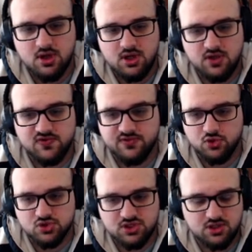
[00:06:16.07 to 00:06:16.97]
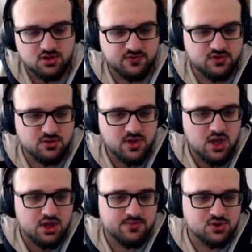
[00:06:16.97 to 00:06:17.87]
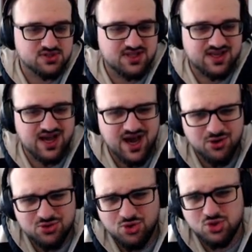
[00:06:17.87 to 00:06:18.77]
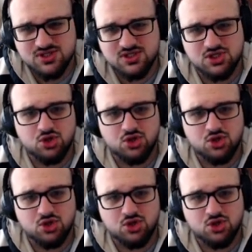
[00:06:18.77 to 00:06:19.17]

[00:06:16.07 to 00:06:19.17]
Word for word: even though you see a lot of them, because the deck auto-loses